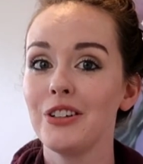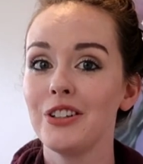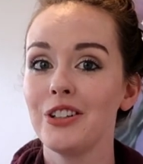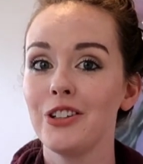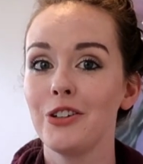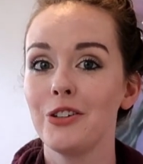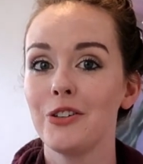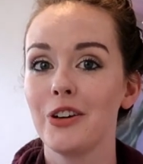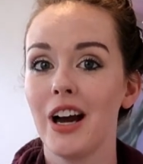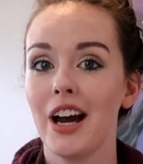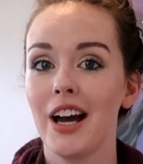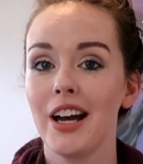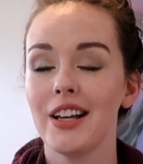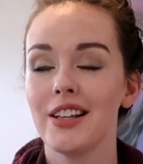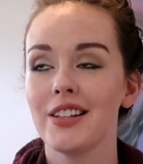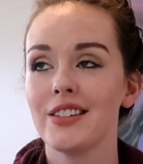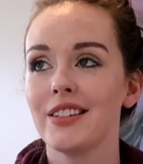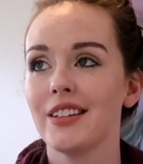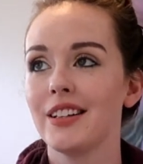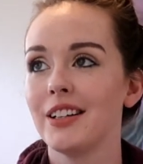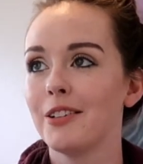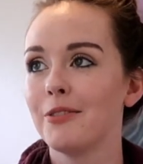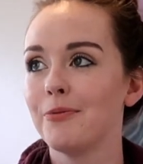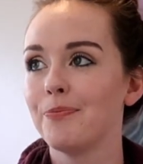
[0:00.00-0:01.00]
and you
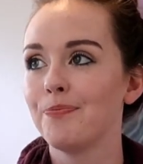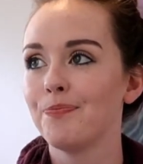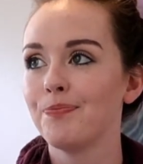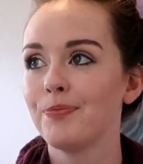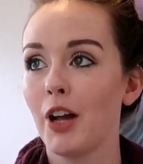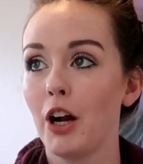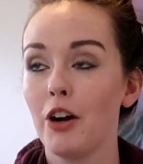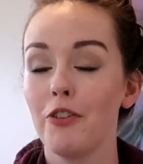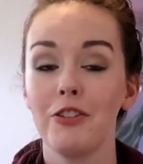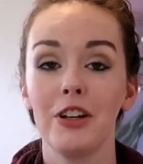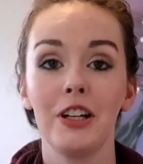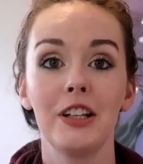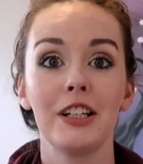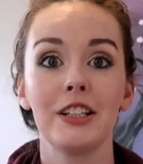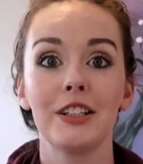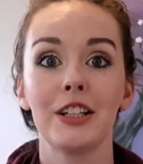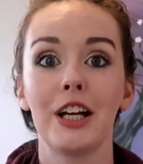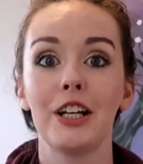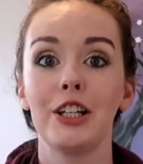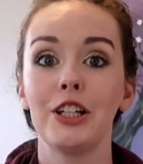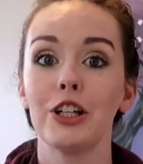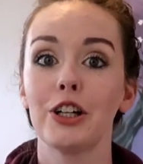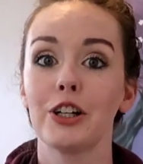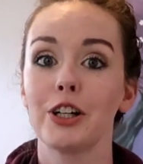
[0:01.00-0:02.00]
guys are feeling
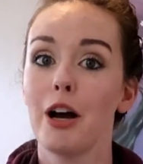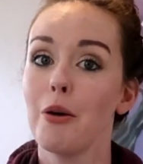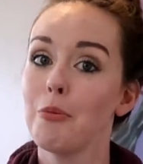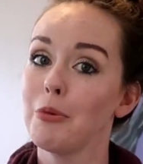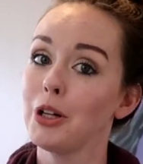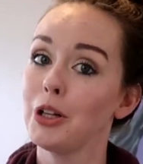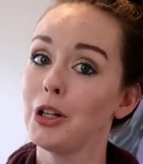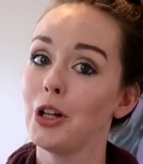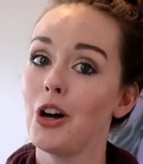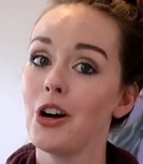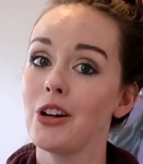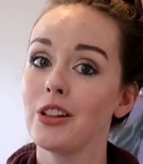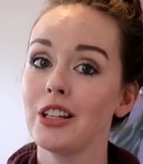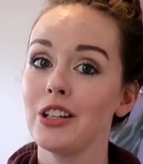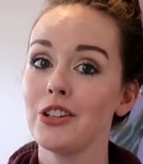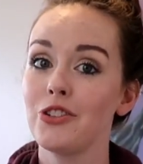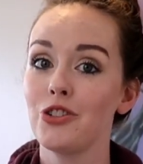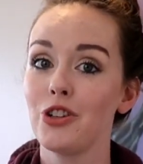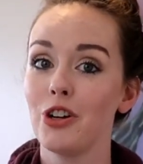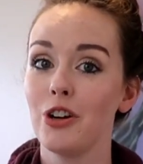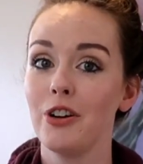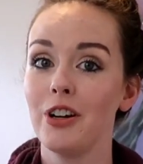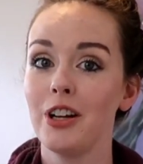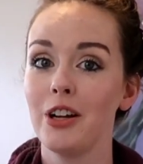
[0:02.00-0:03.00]
like you're coming along this
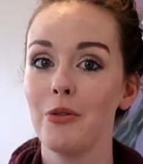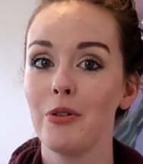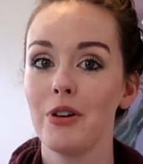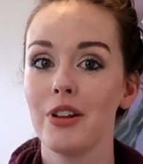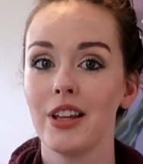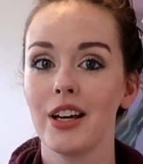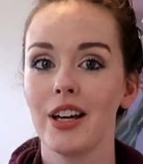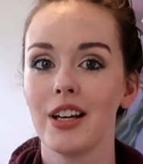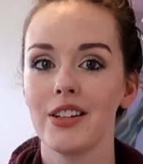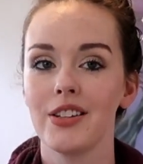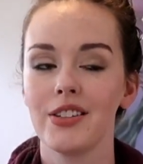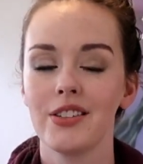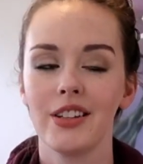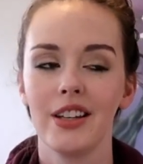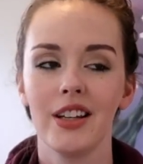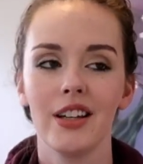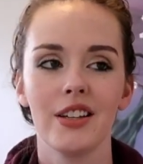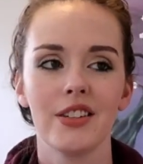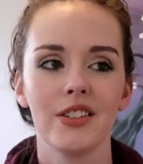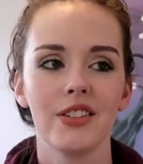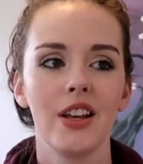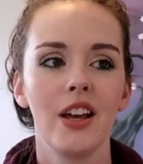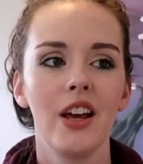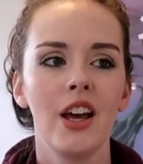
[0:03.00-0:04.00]
journey with us,
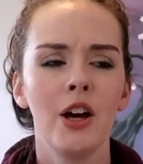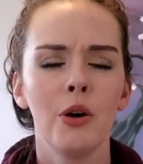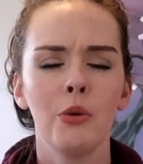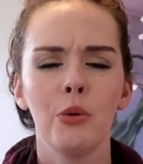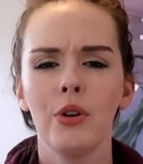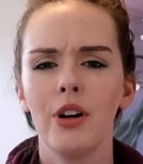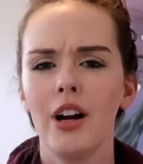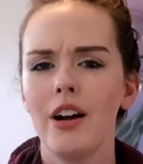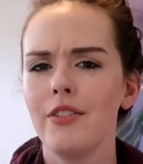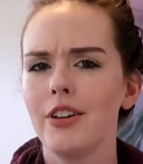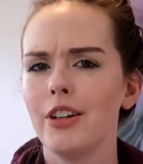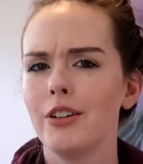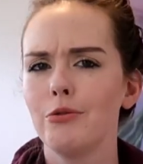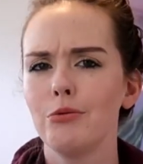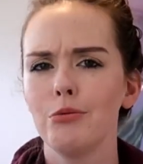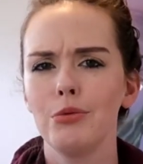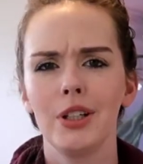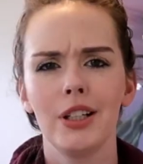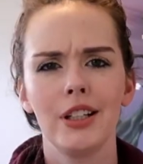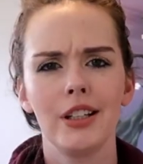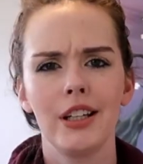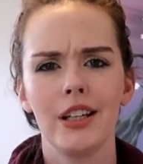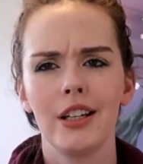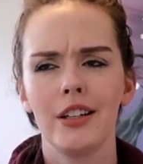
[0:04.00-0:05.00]
because we're having a
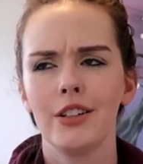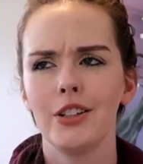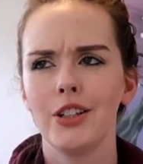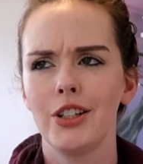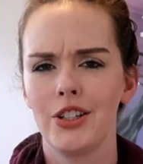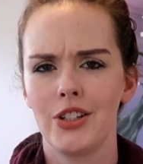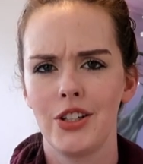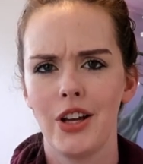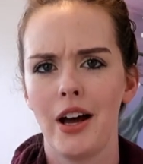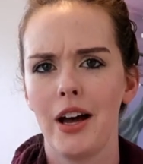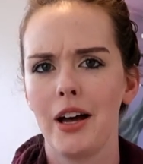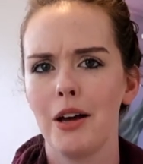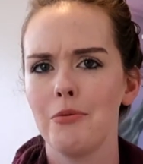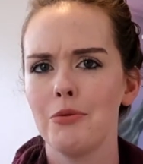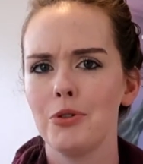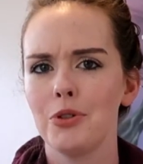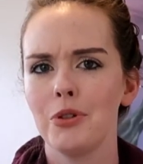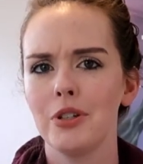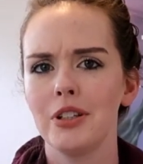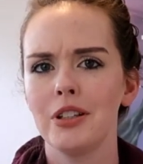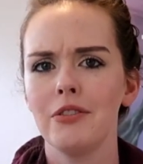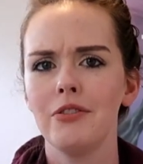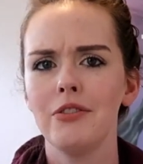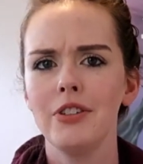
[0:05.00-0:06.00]
really good time
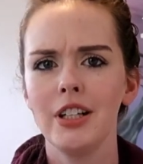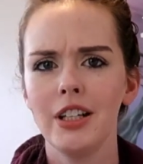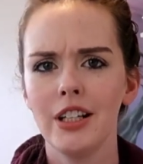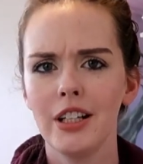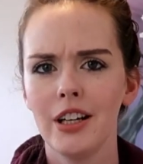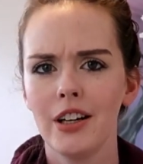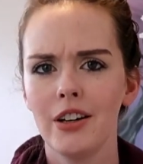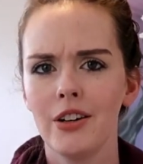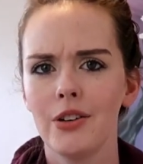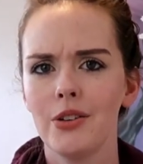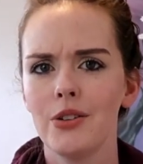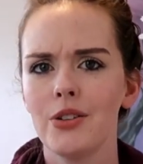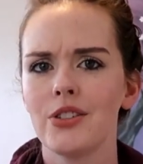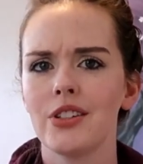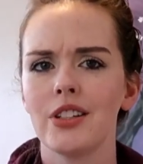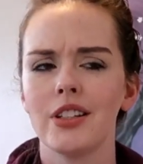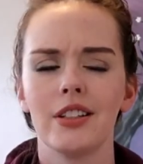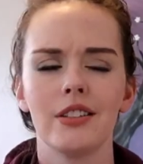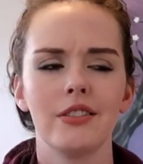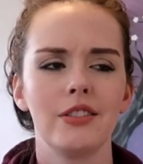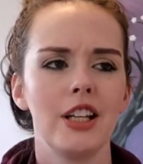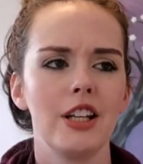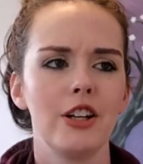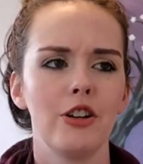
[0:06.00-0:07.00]
doing the videos
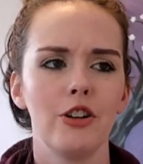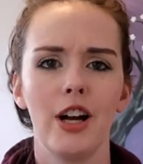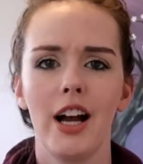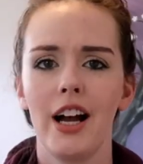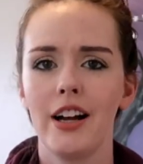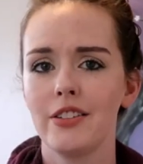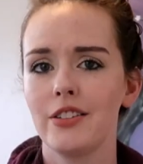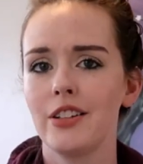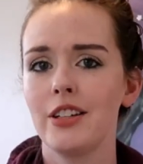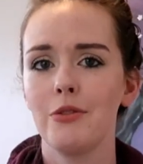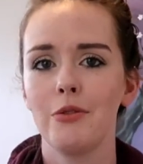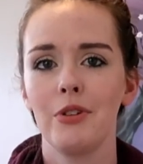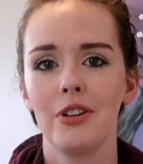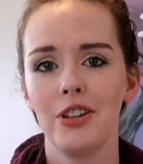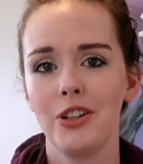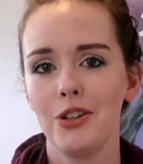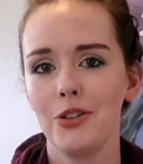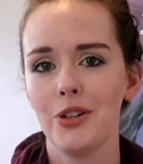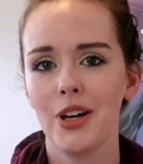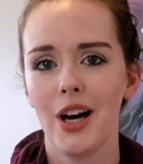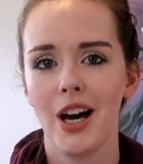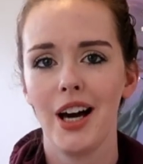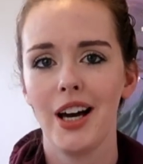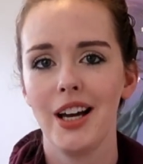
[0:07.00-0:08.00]
and interacting with
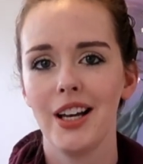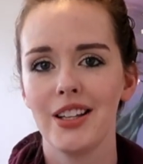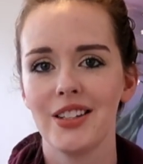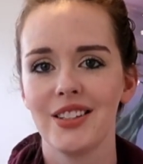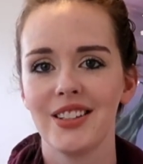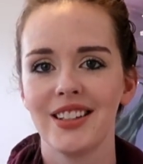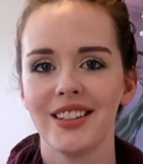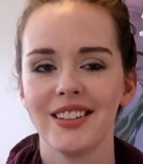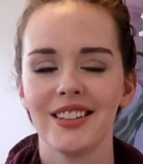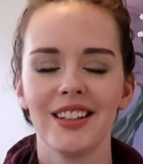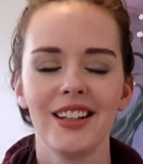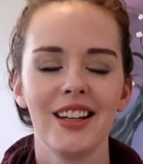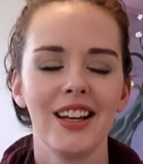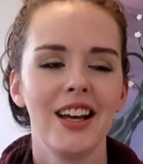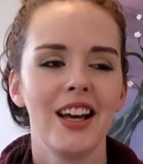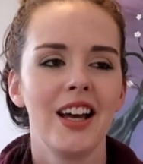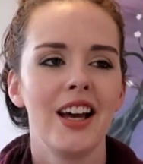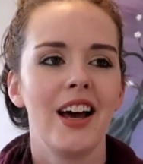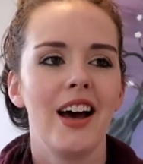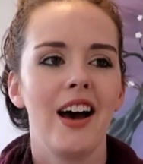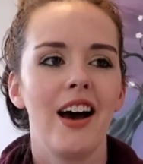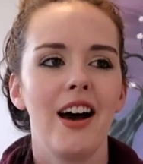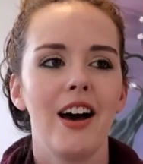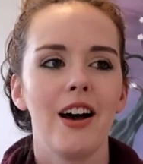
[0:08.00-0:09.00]
you guys and
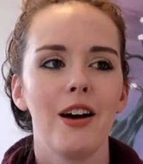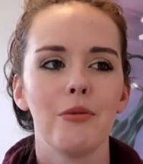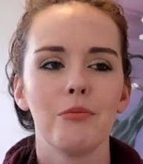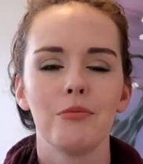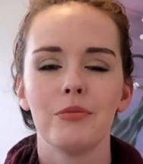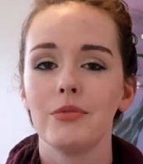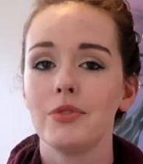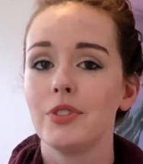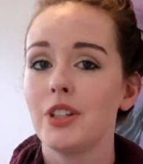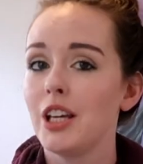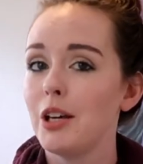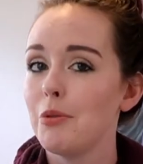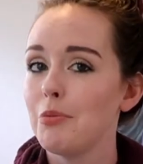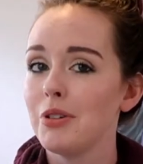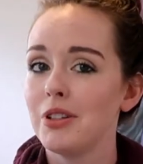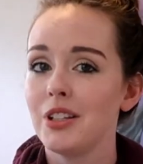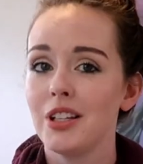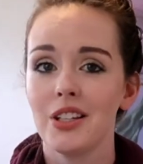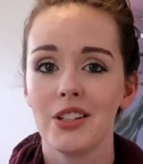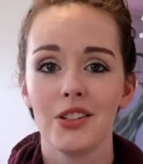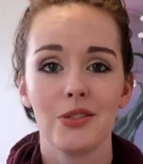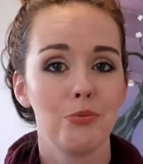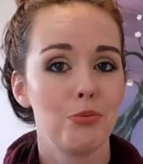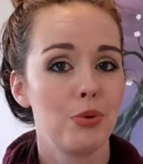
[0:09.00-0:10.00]
keeping
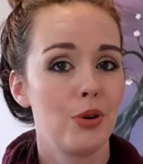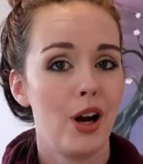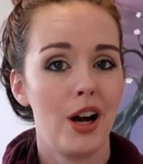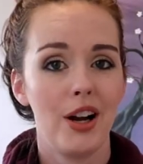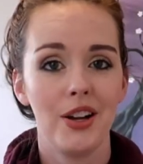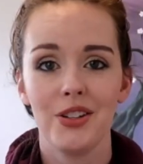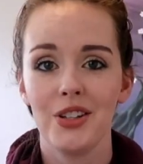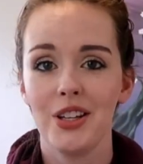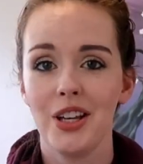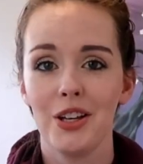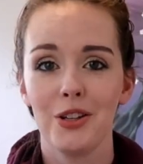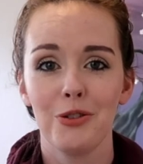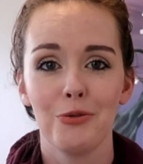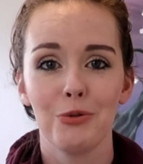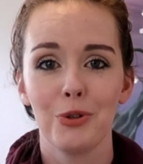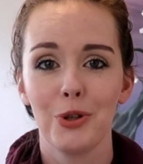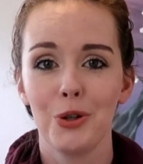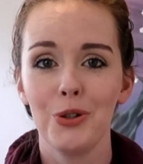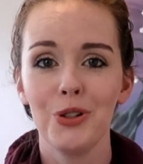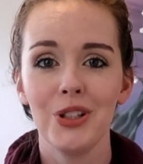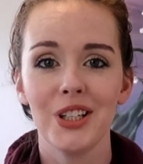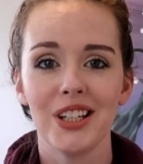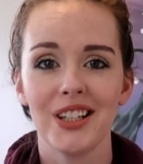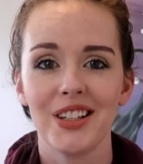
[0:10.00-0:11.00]
this process
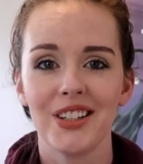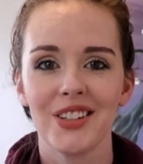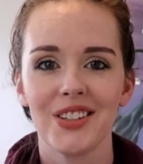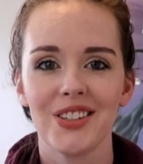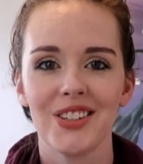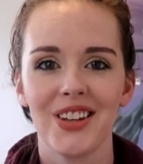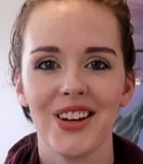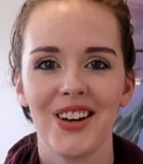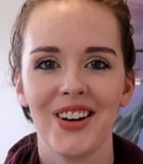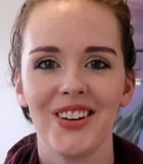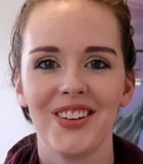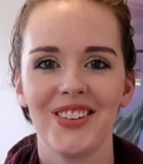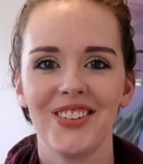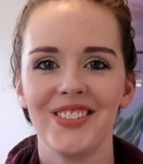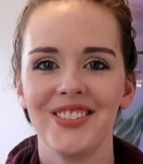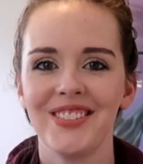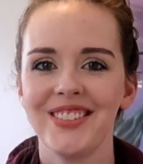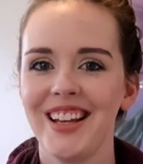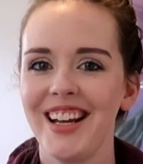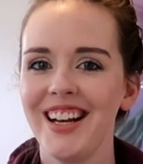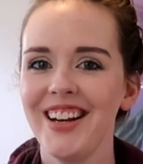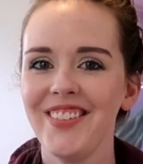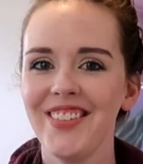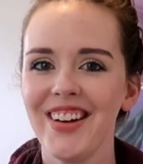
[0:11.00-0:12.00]
rolling. So
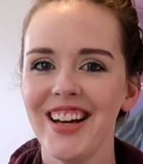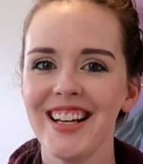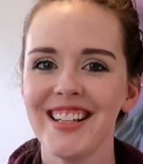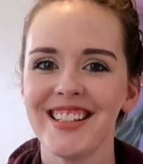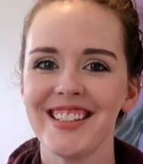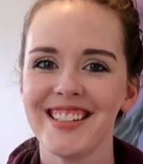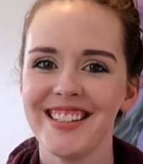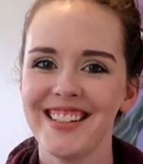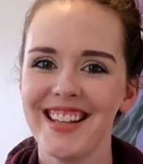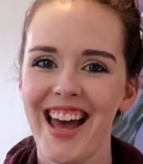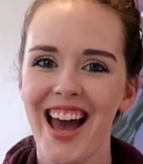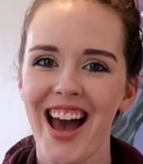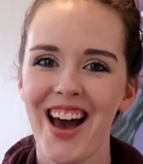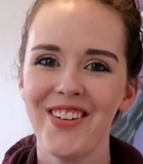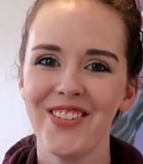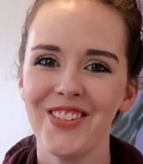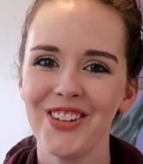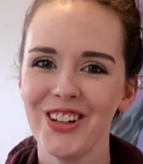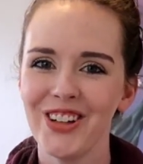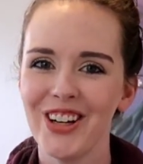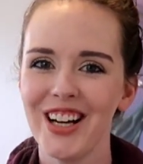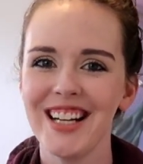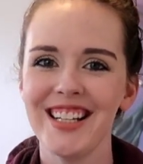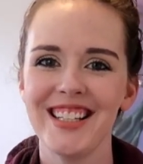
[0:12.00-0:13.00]
anyways, have
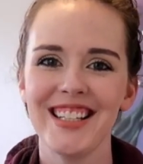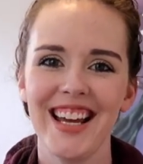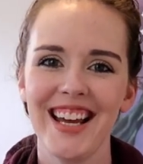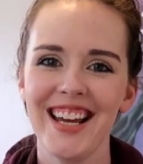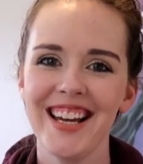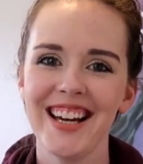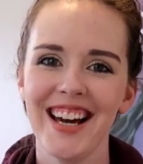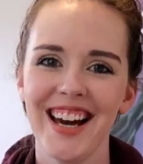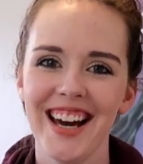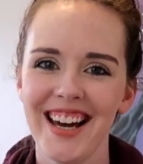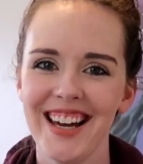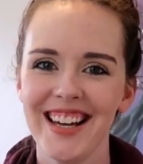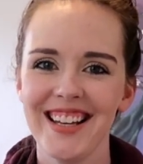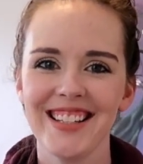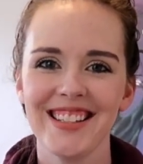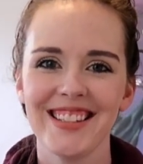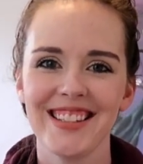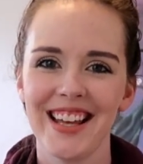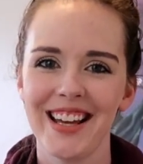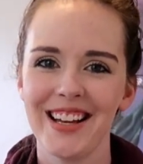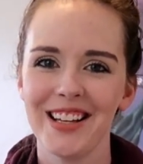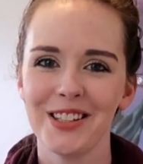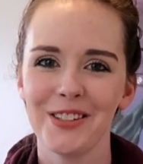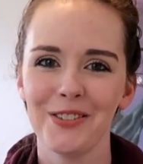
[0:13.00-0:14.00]
a great day, guys.
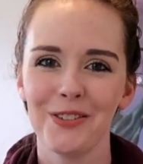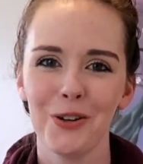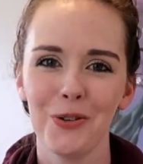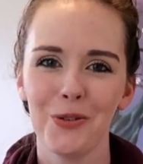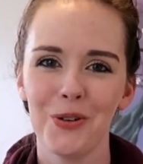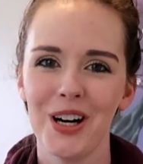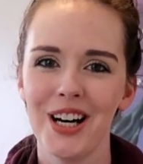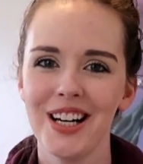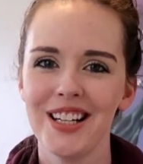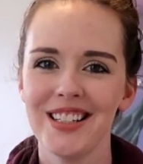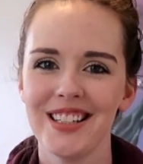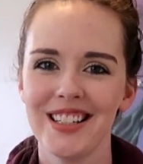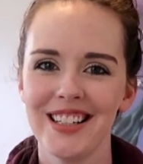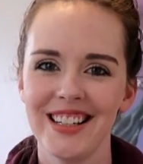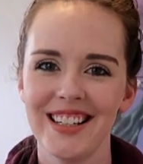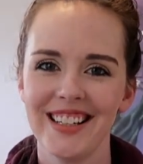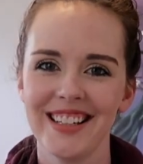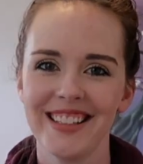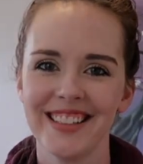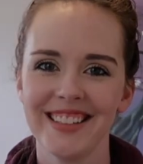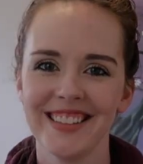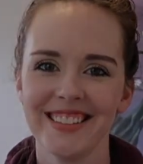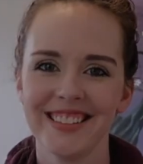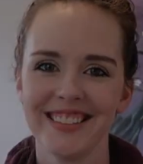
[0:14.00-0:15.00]
Thanks for
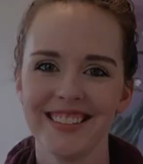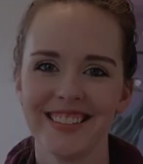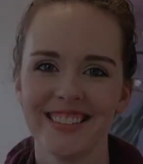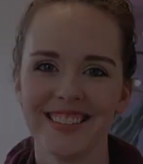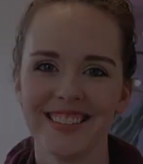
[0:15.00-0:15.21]
watching.